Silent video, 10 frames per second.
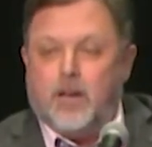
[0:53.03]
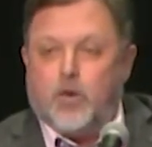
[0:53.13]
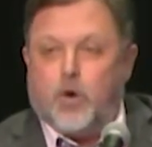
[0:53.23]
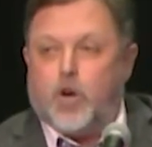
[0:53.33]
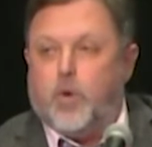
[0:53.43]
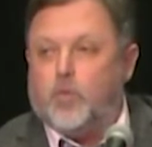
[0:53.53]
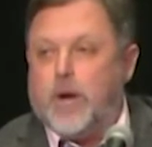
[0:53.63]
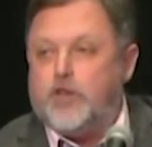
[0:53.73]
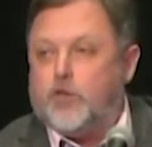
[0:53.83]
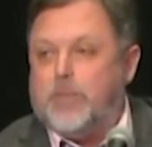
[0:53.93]
quote unquote,
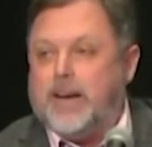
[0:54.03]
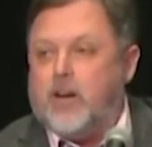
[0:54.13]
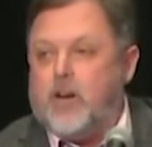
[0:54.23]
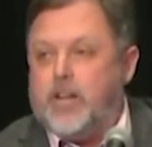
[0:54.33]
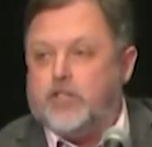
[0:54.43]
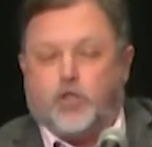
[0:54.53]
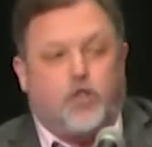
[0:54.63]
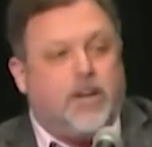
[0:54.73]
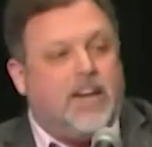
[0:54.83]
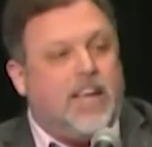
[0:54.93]
racial minorities are
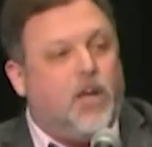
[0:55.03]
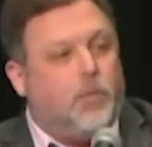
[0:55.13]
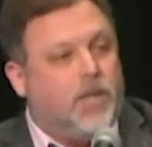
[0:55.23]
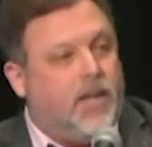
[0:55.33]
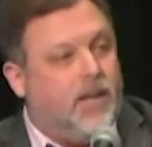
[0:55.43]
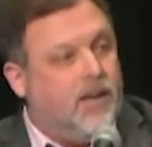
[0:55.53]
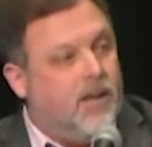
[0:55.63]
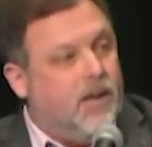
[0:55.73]
treated equally